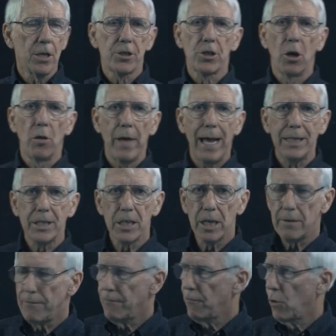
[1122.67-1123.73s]
So that's
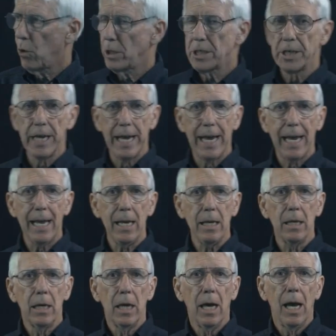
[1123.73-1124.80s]
it for
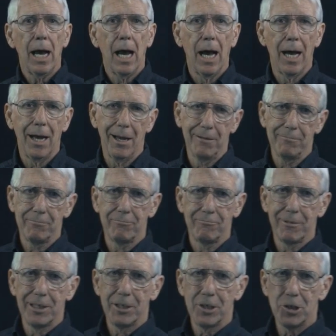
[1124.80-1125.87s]
today. Uh,
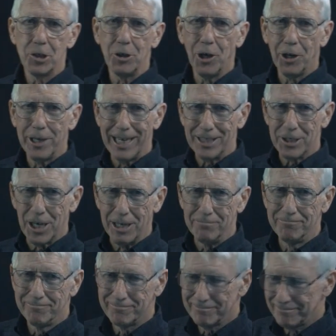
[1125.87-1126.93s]
see you all next
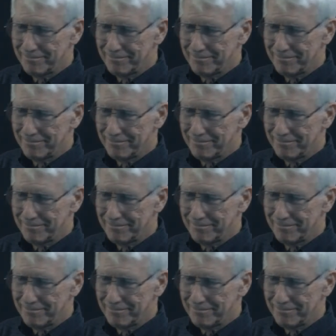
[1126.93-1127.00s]
time.